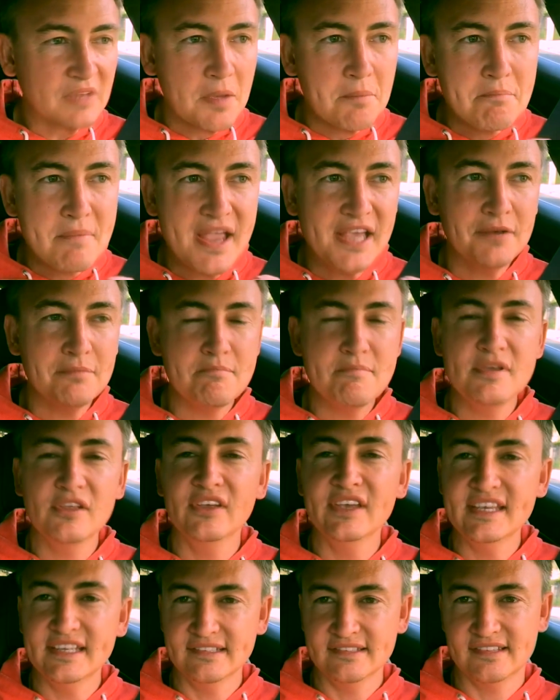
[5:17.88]
made
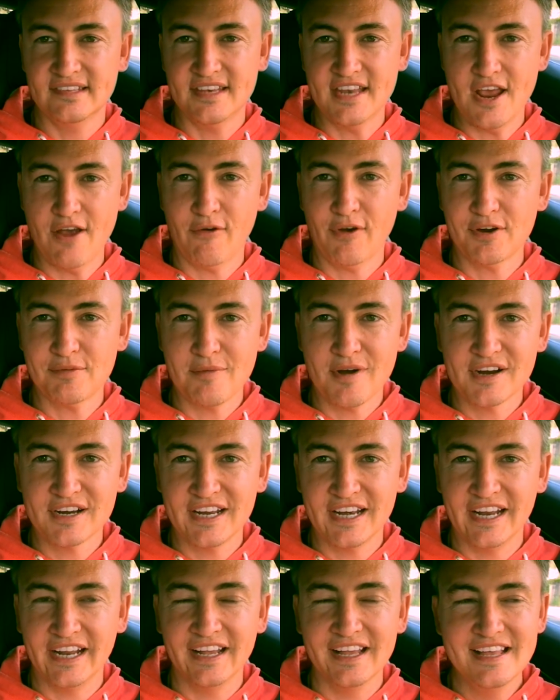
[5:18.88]
millions in network
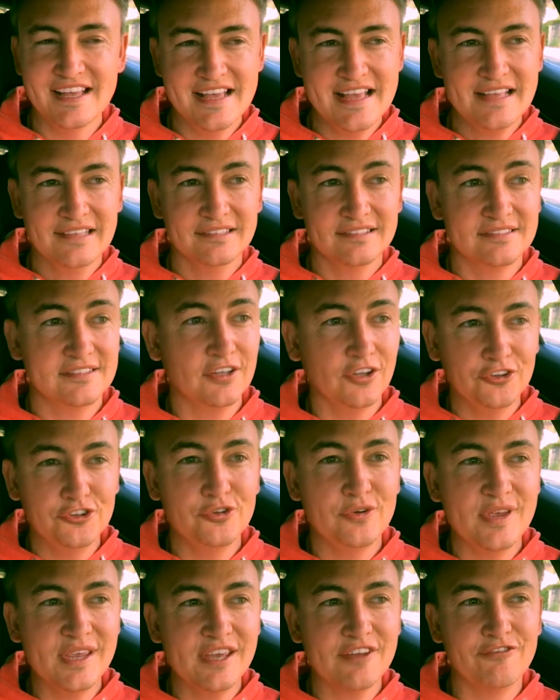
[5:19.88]
marketing, still
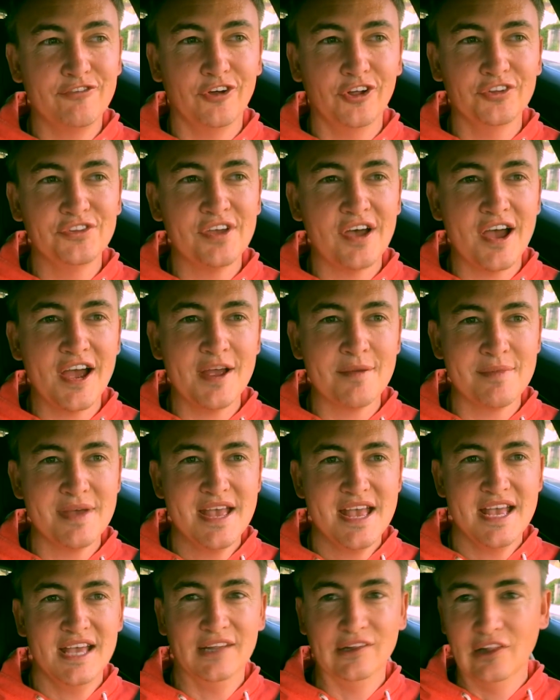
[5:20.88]
doing it full time
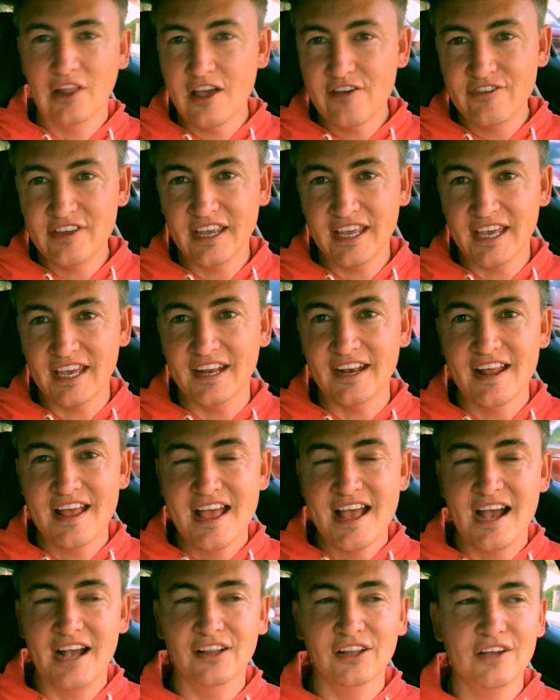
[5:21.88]
and loving it.
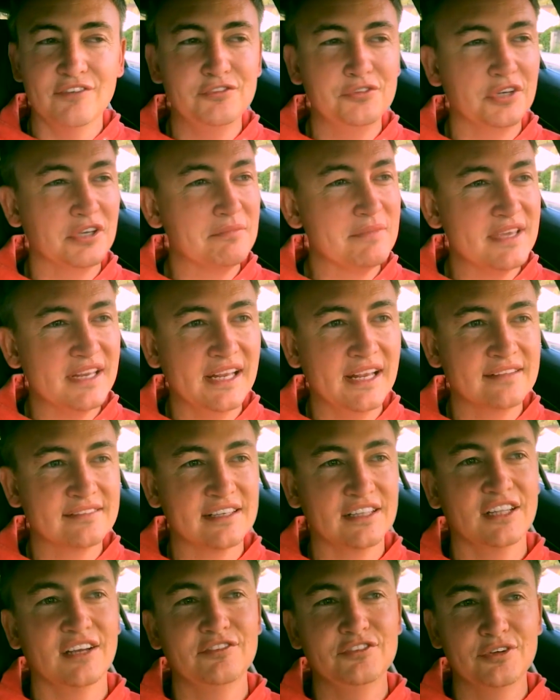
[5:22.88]
I love doing meetings,
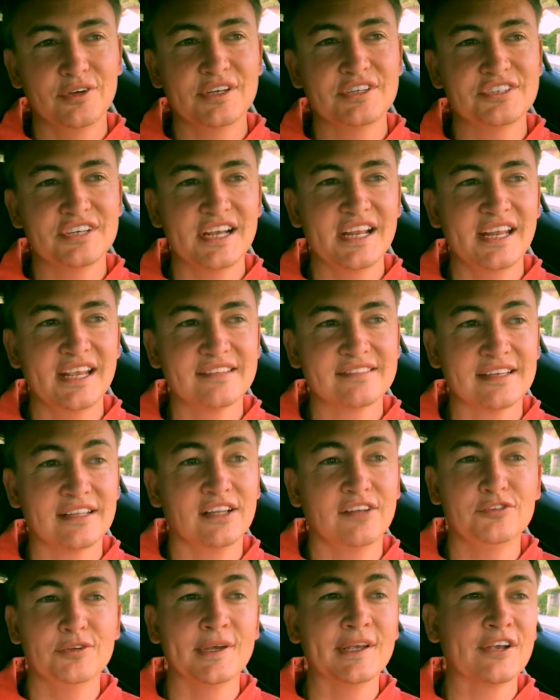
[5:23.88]
I love doing trainings, I
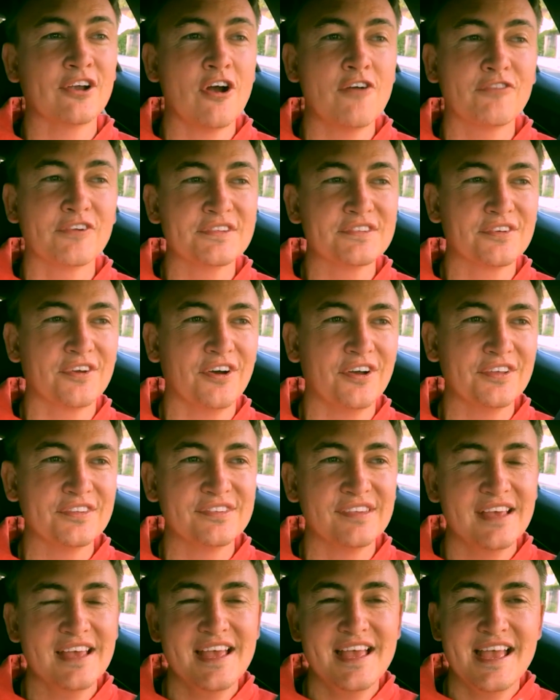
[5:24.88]
love doing conference
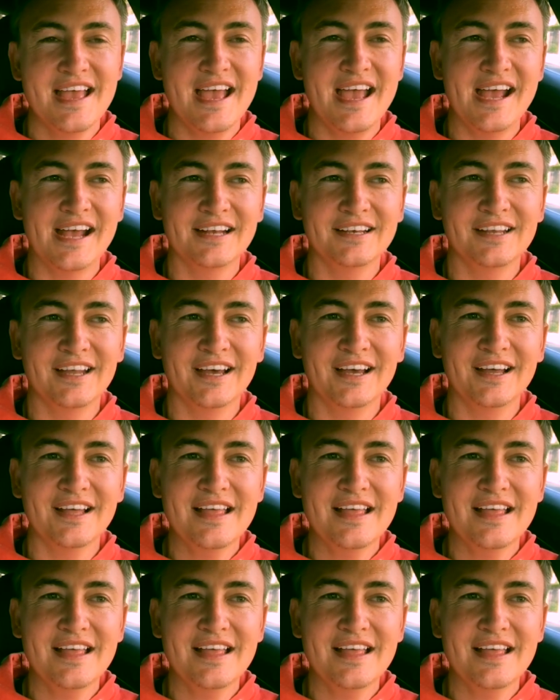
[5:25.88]
calls, and